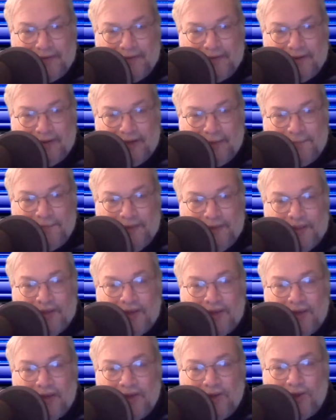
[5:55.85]

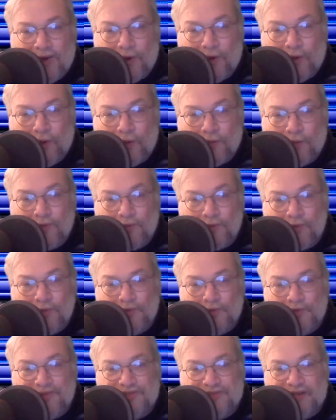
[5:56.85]
A girl
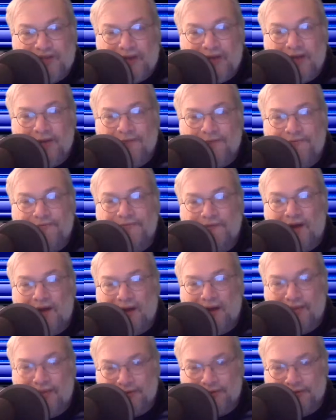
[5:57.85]
whose
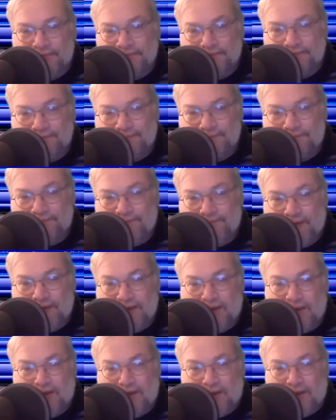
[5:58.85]
father,
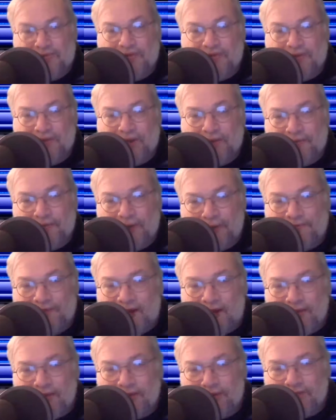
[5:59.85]
so a
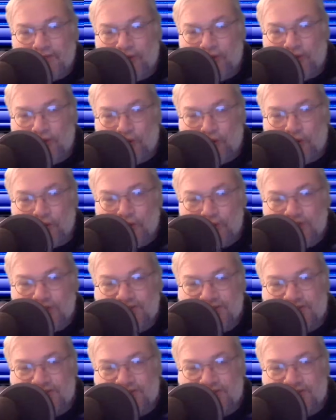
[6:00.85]
father of a girl who was